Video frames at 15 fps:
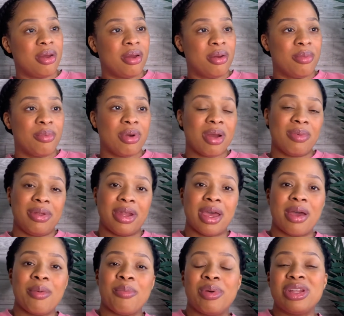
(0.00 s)
Probably
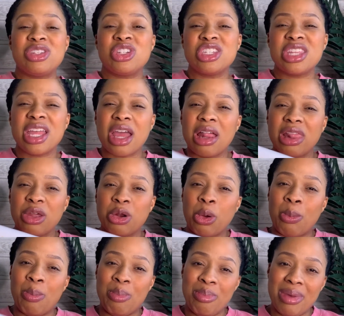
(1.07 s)
not. But it's just like a little
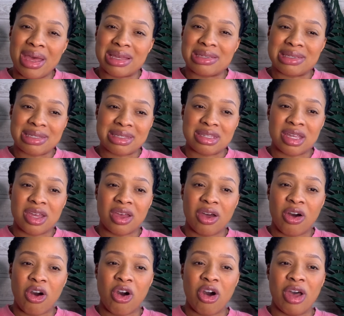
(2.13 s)
mist
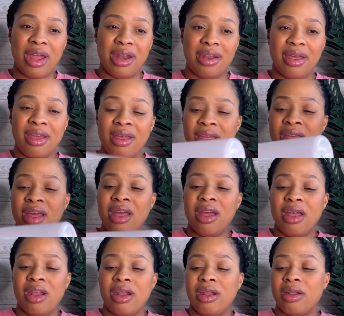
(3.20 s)
on
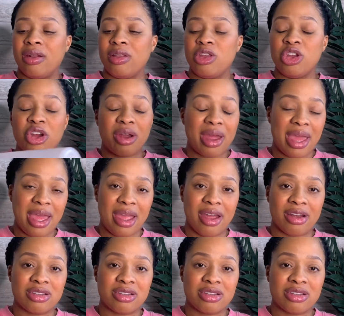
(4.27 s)
your hair.